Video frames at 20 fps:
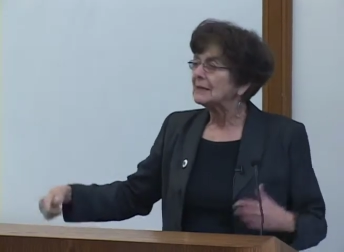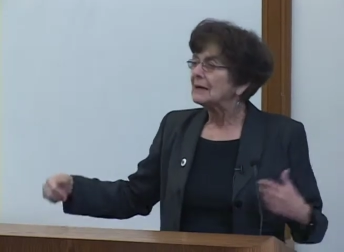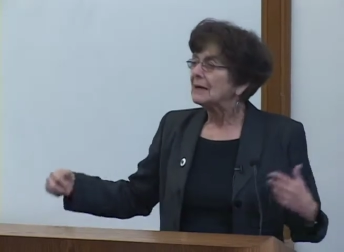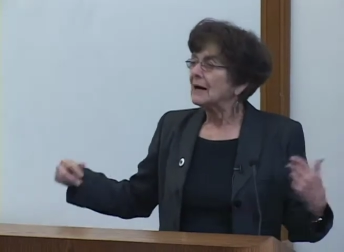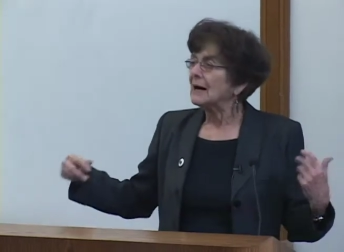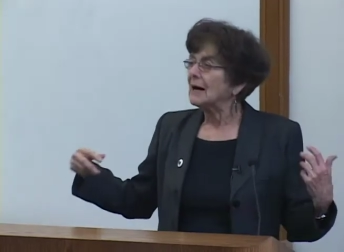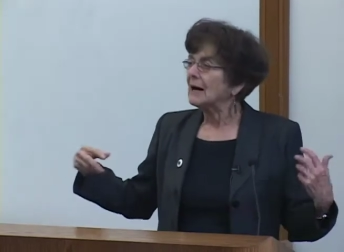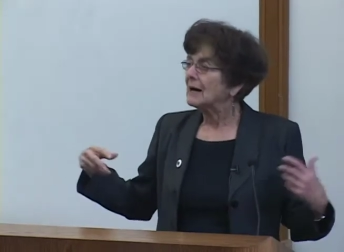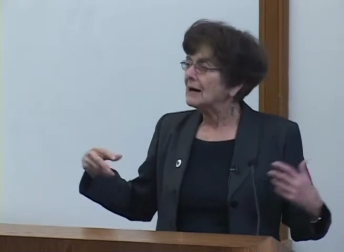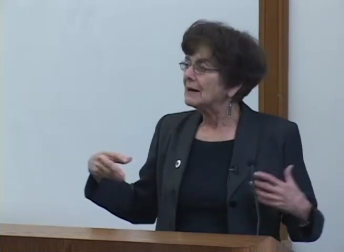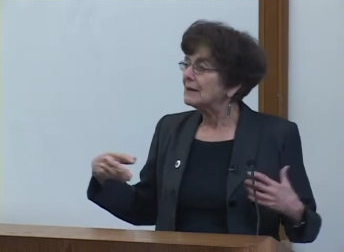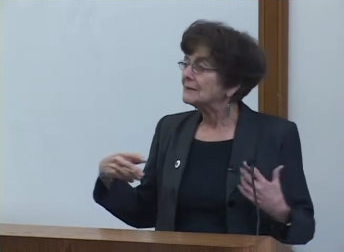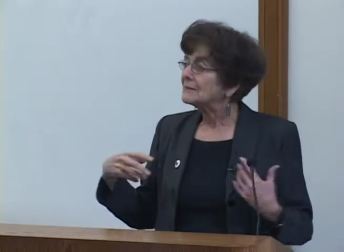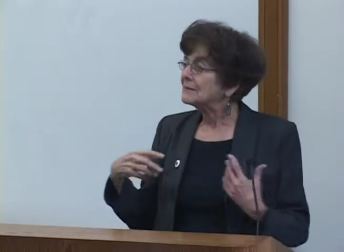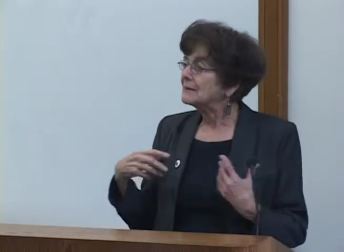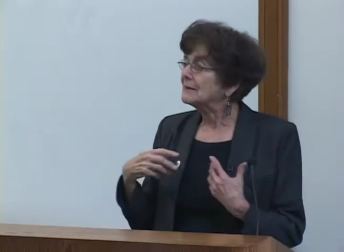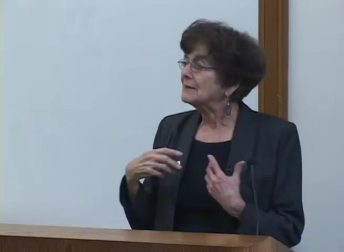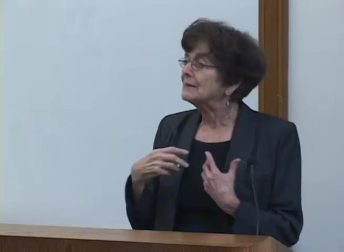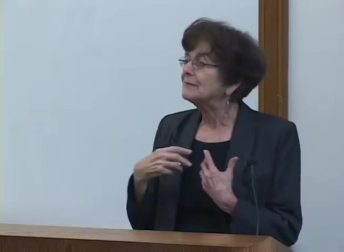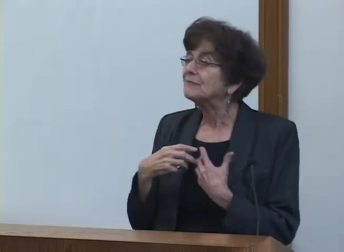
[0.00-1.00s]
uh,
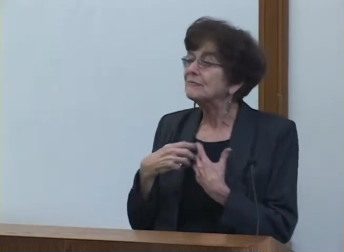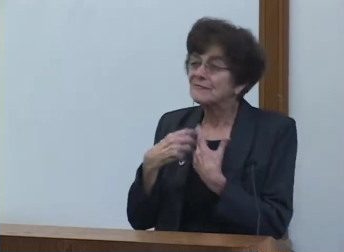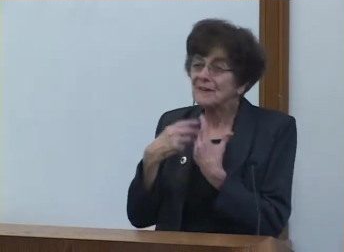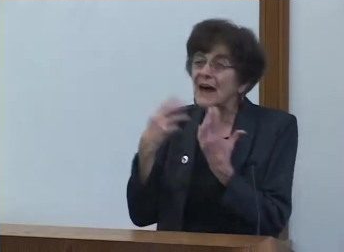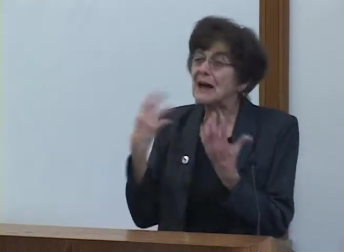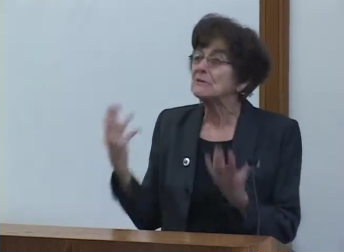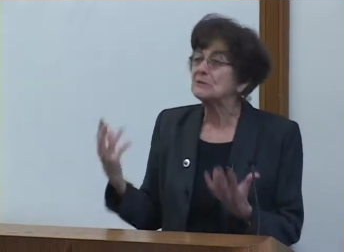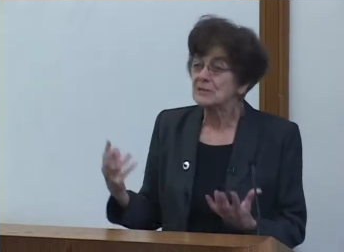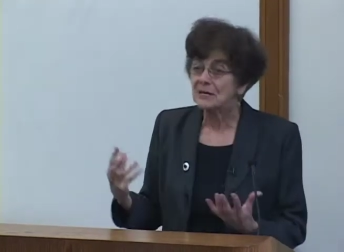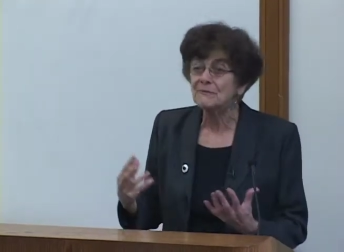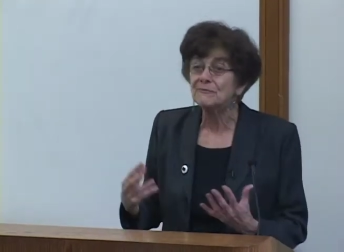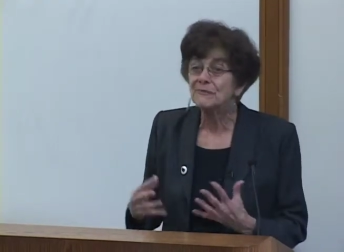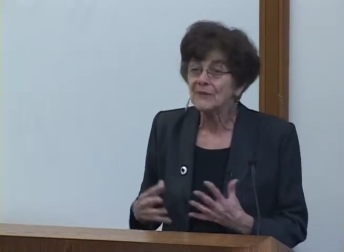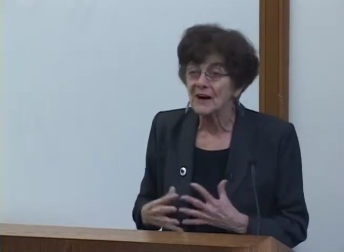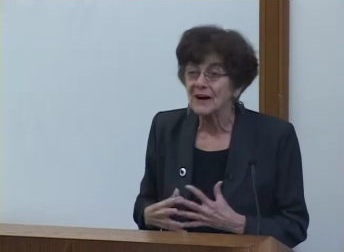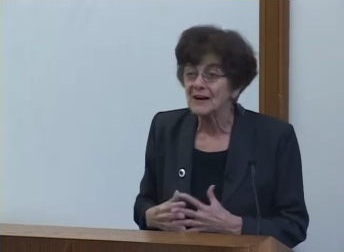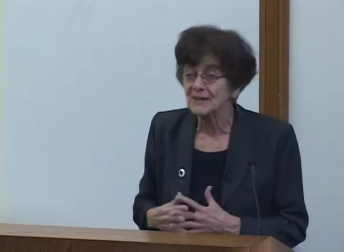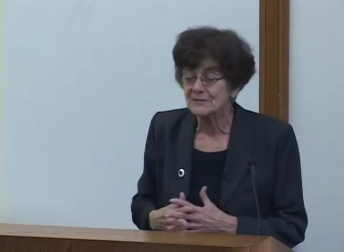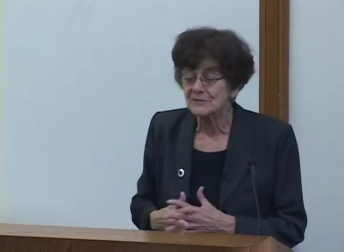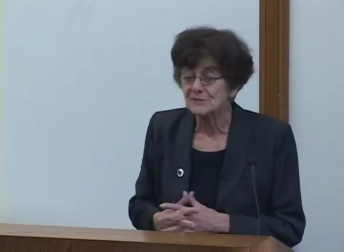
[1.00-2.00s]
the founding
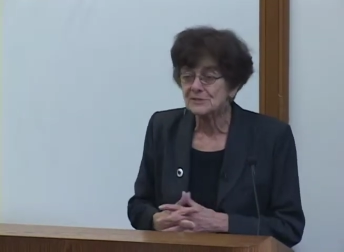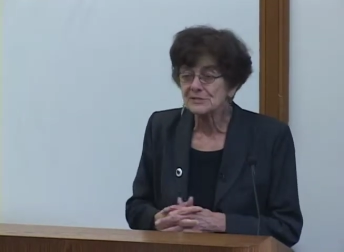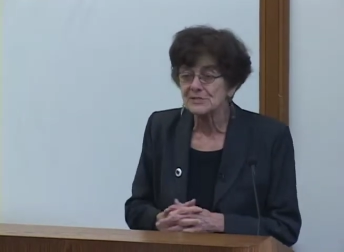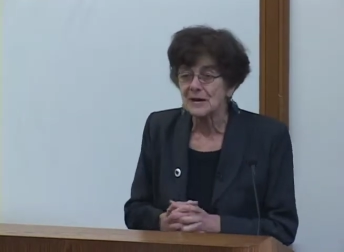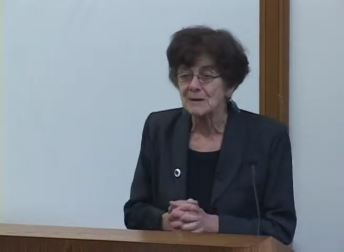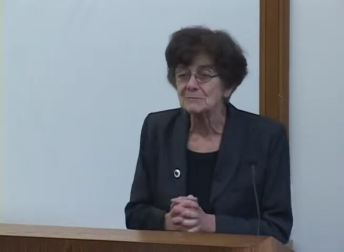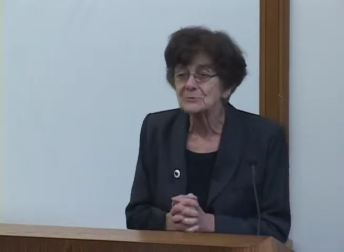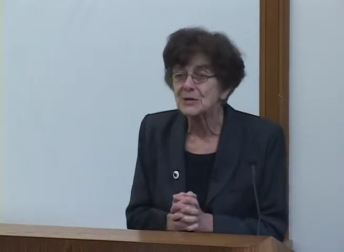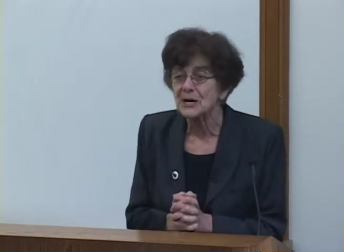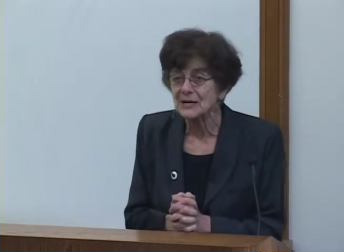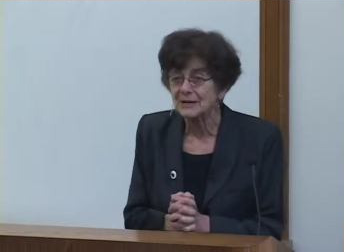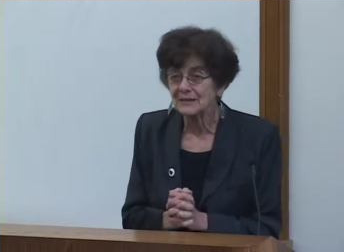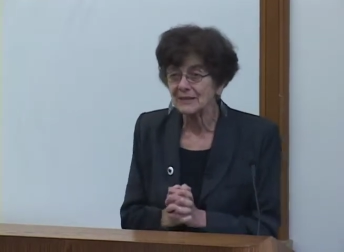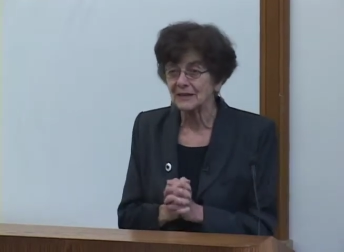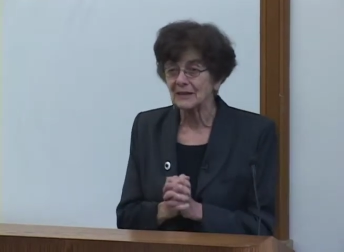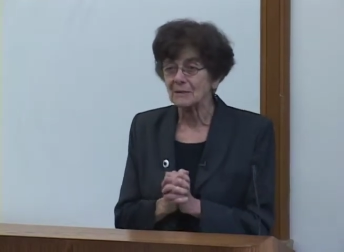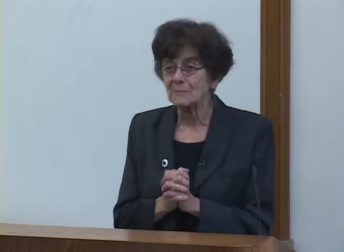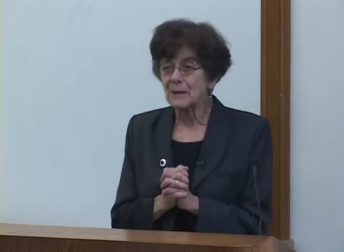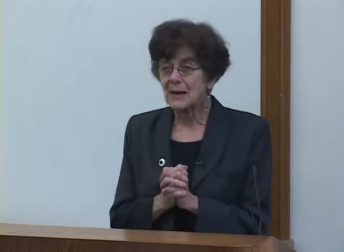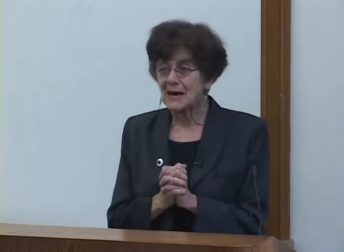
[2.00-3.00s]
fathers I'm
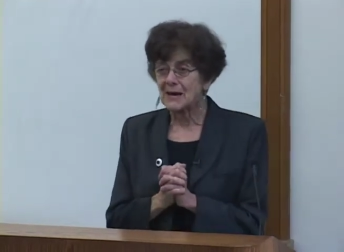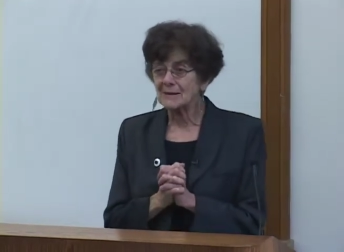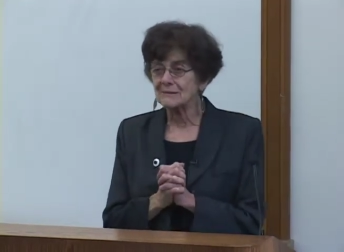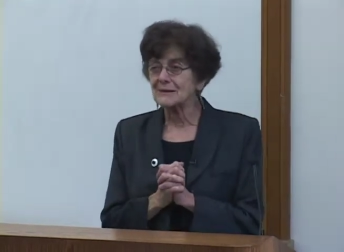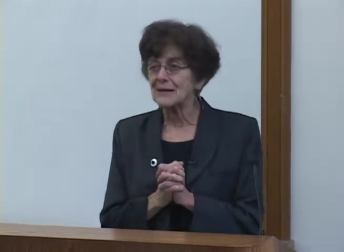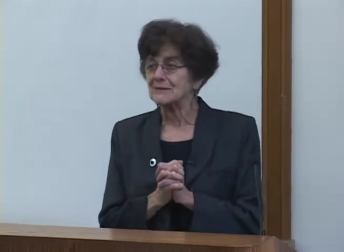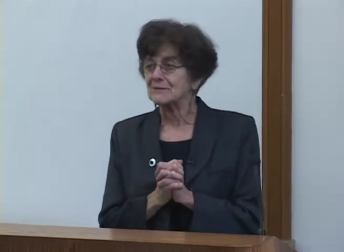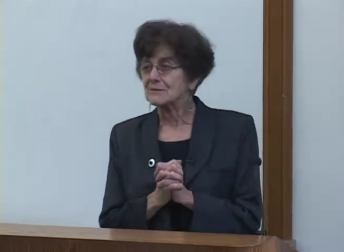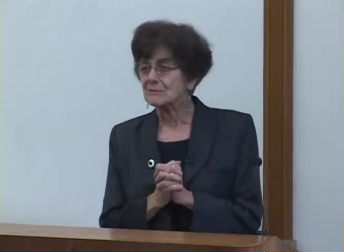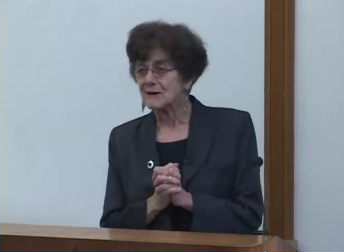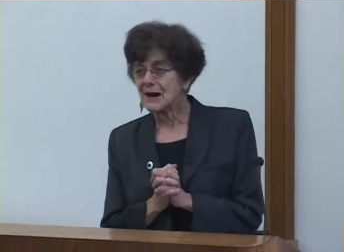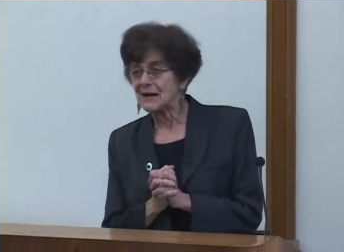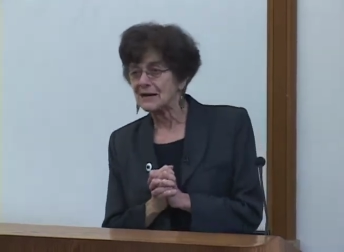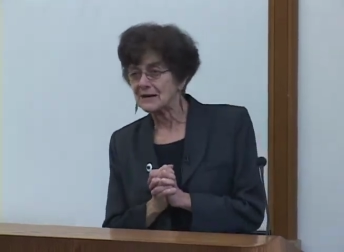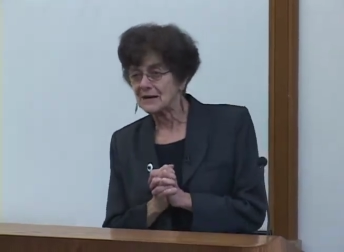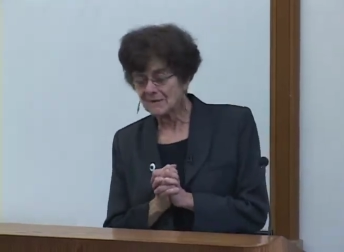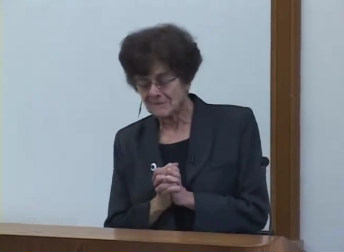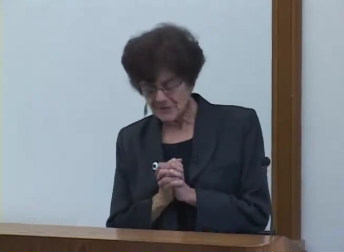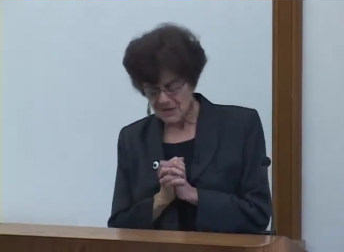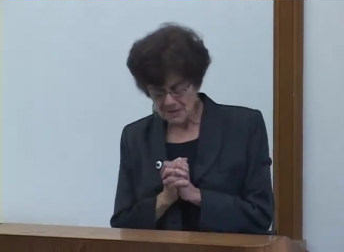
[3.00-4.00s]
talking about and the
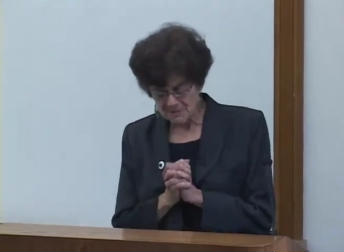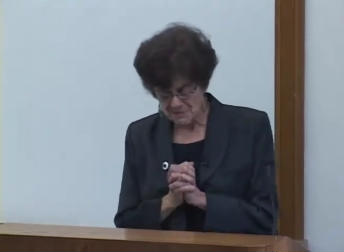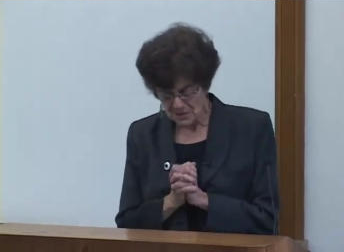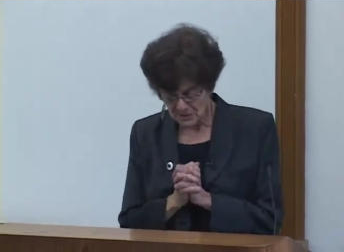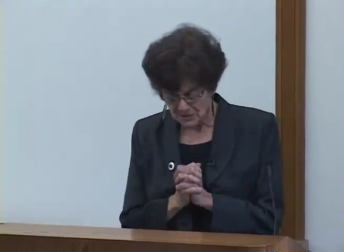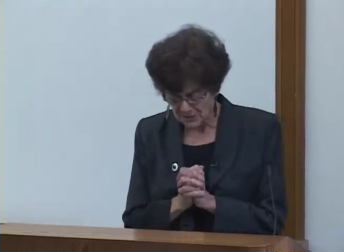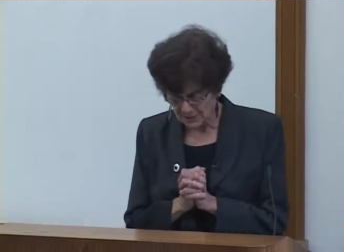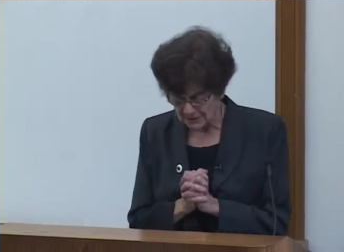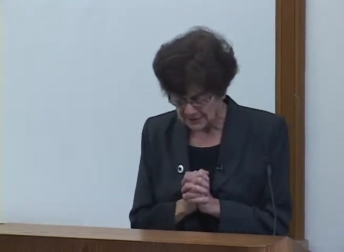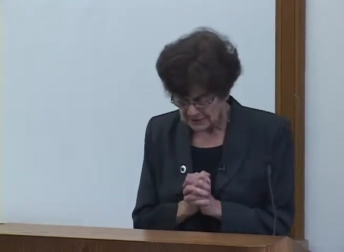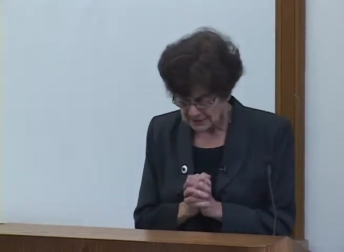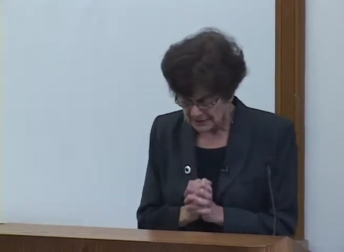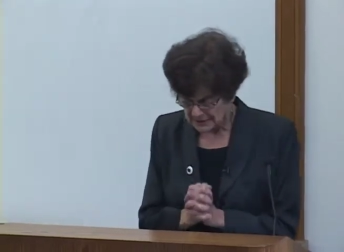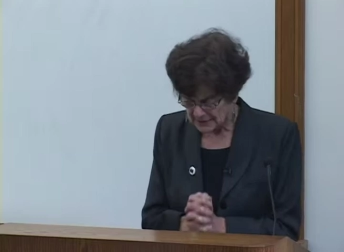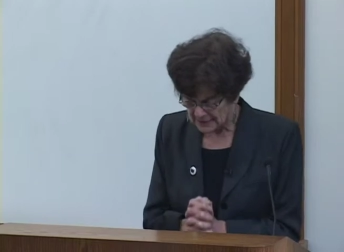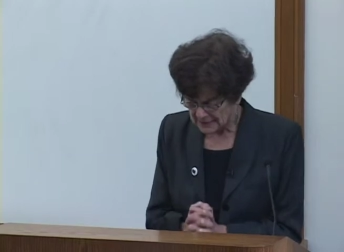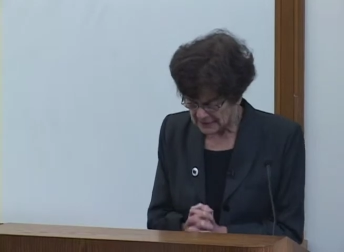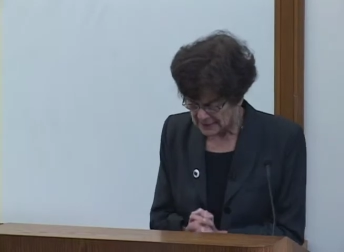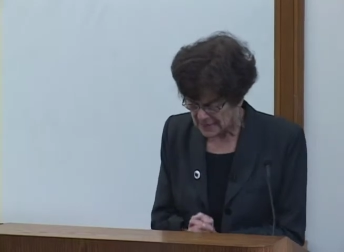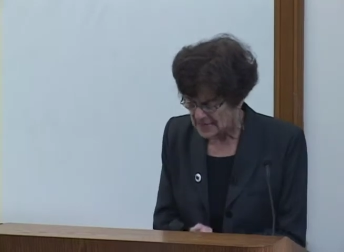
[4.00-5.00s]
writing of the American
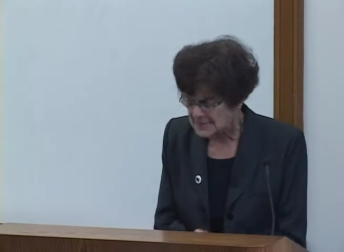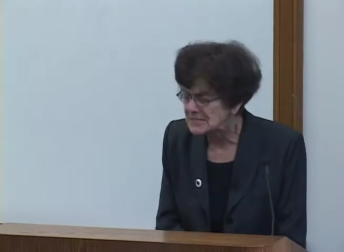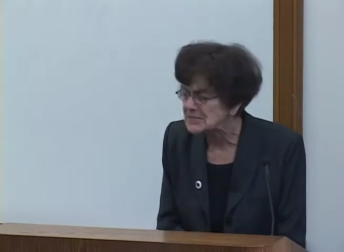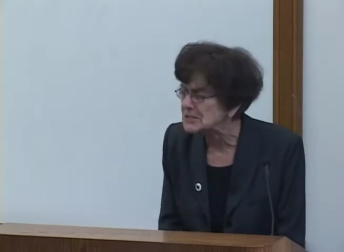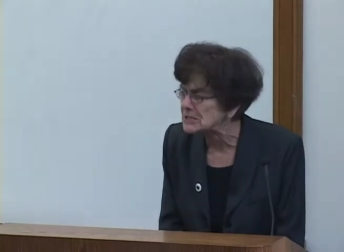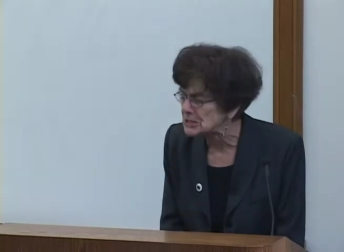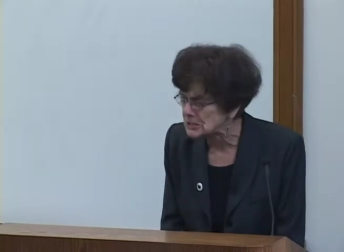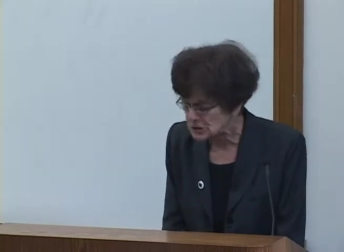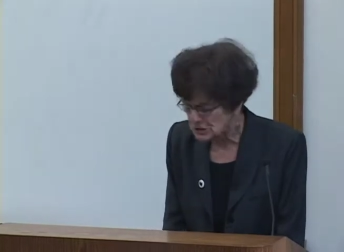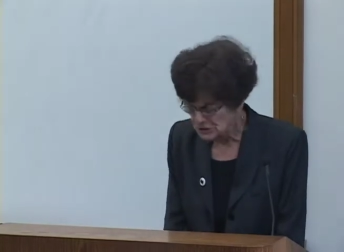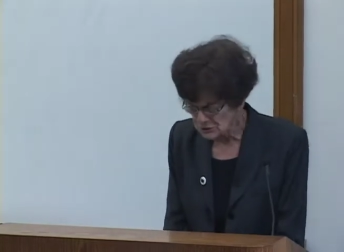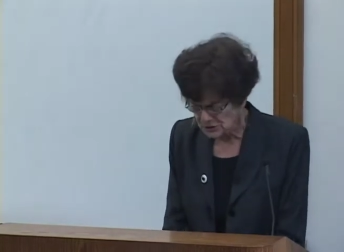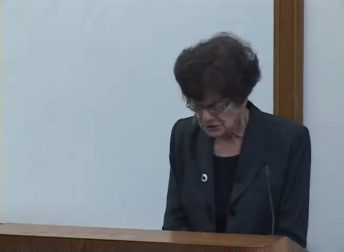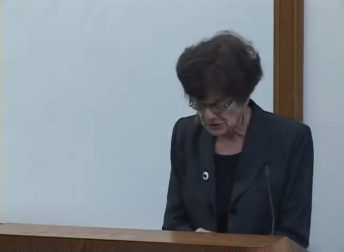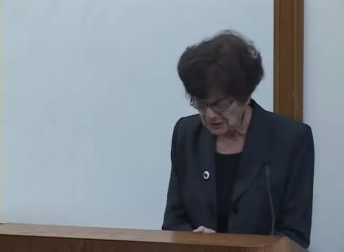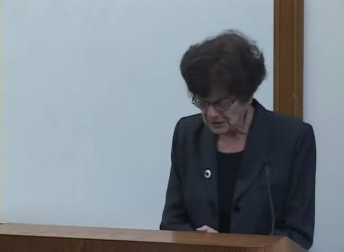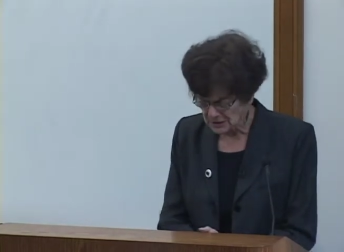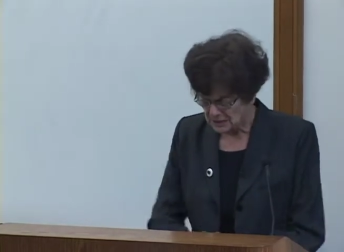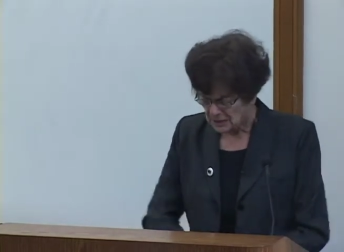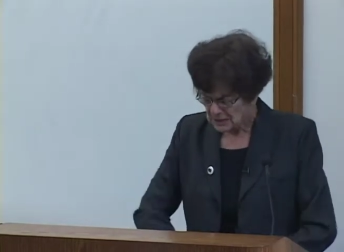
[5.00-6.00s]

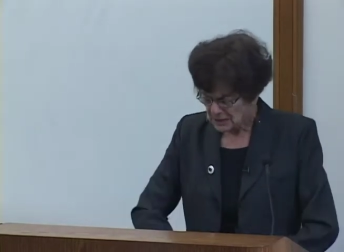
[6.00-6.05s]
Constitution.